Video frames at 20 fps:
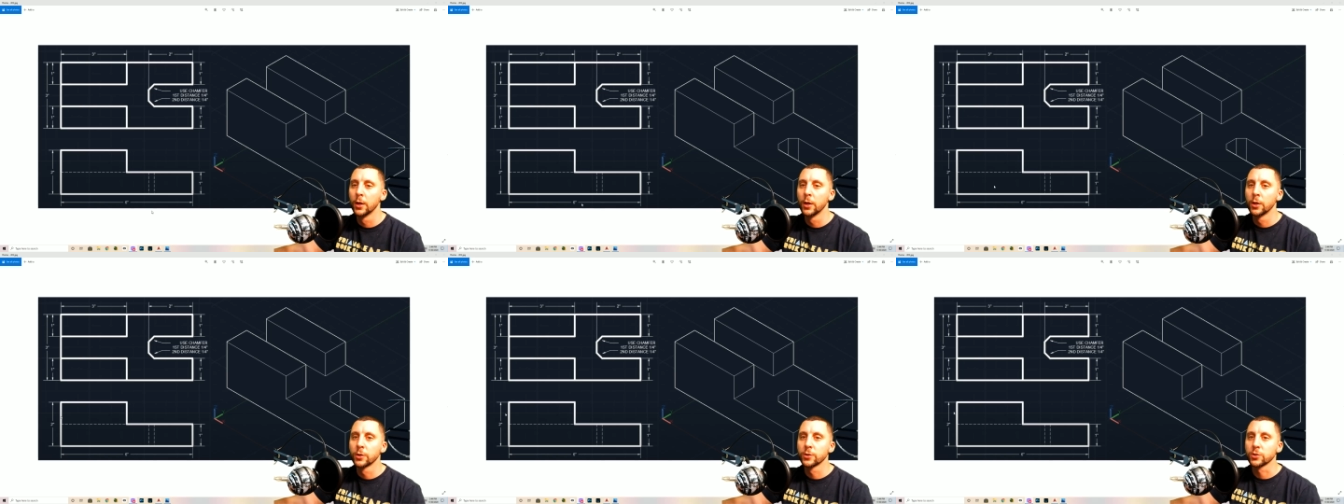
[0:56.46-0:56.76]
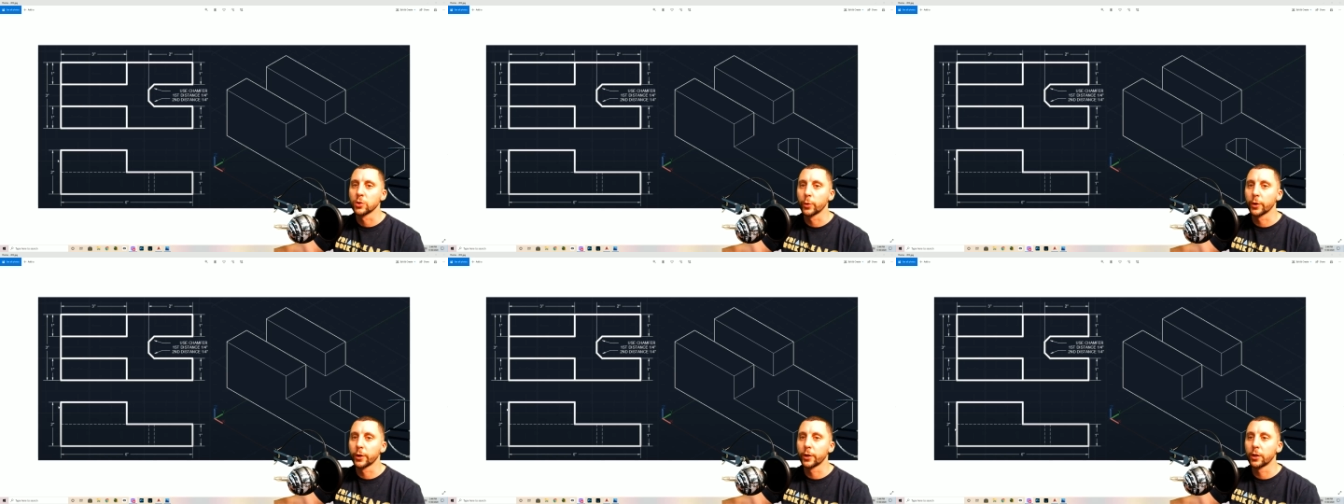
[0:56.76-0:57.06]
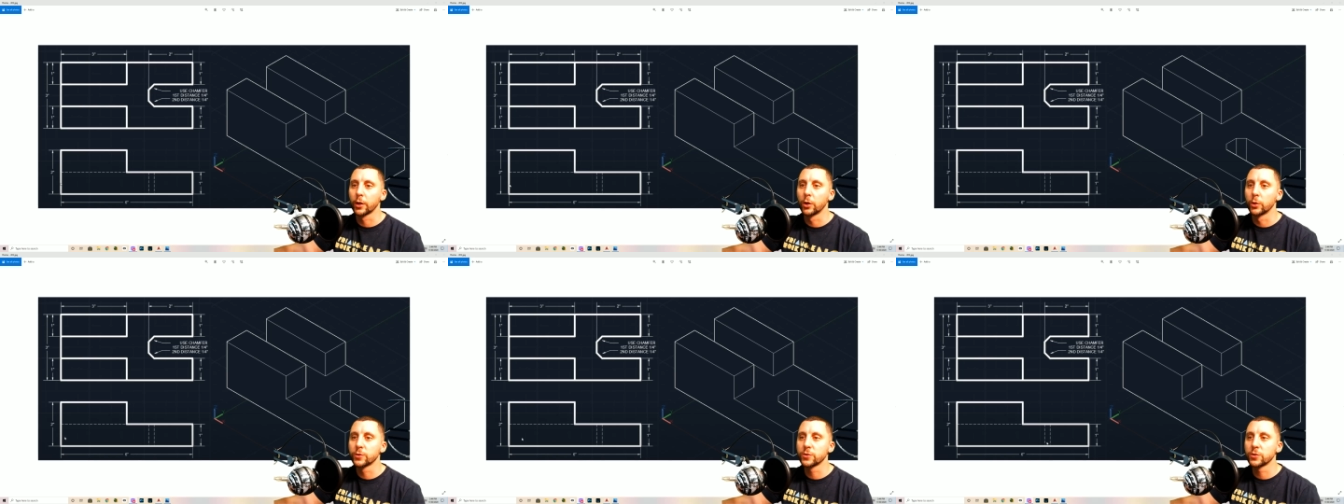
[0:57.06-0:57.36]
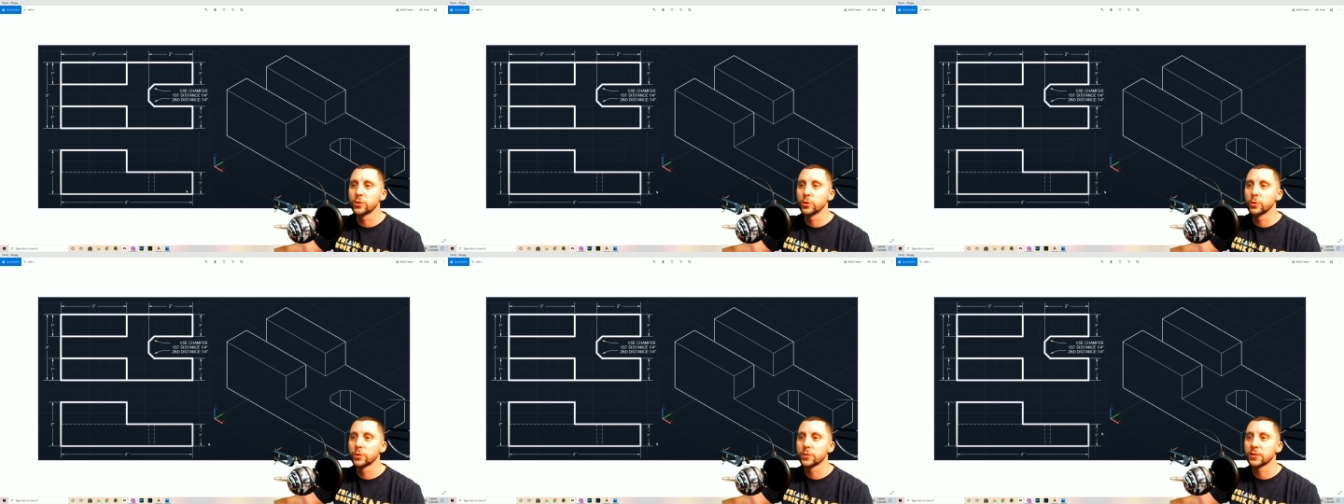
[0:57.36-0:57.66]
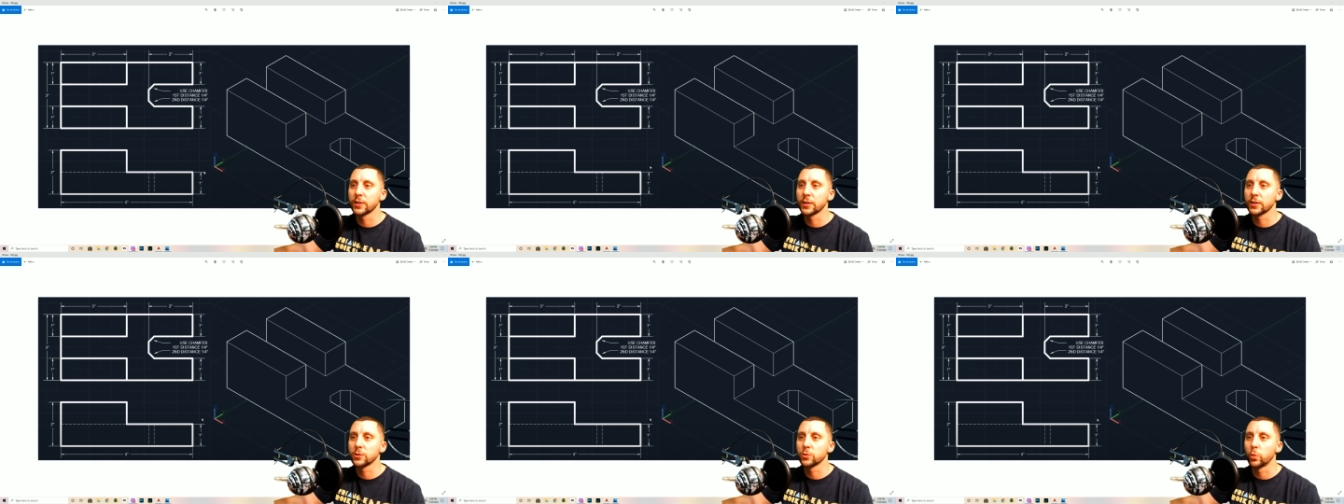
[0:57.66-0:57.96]
so we're gonna go two
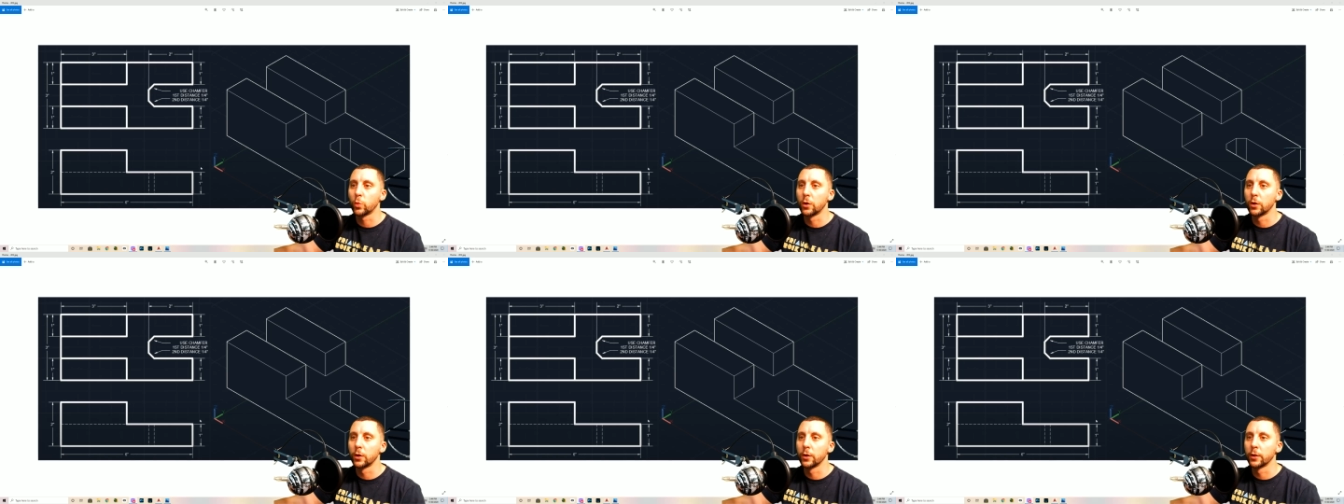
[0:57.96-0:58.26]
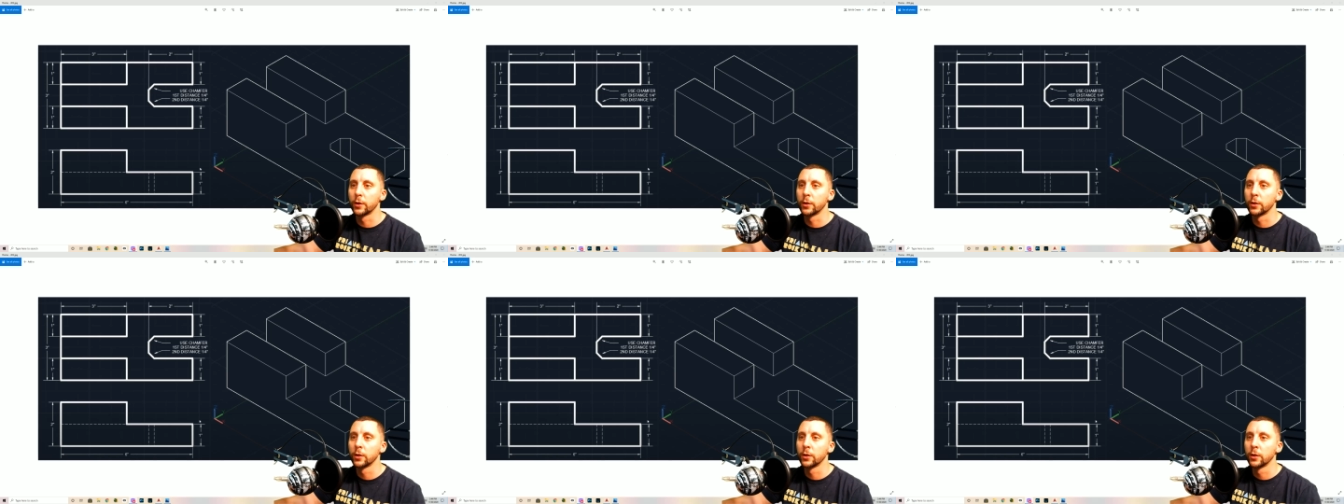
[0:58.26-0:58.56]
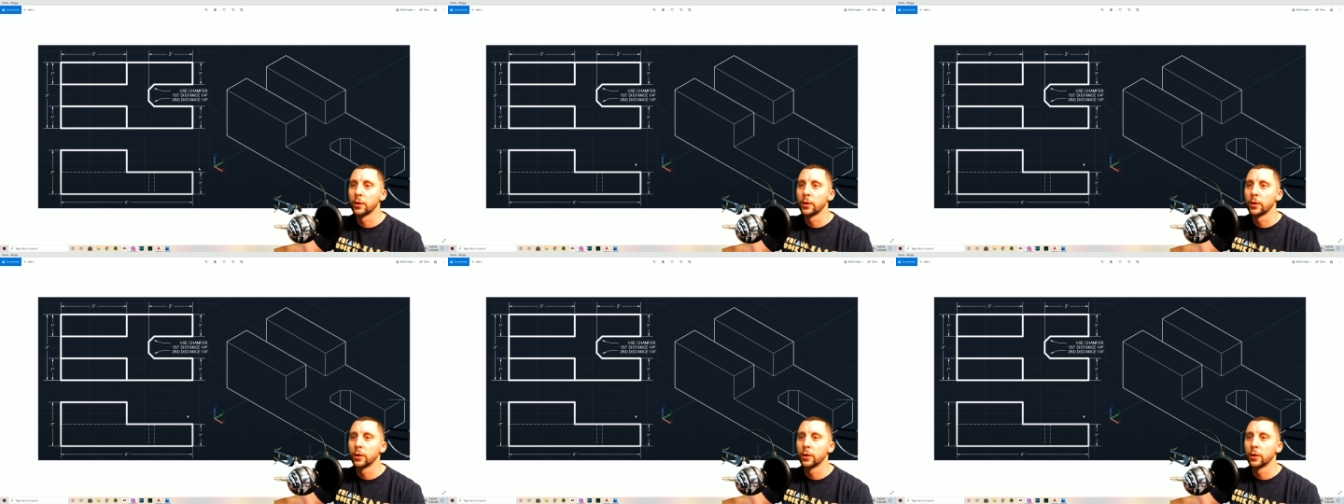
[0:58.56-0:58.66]
six one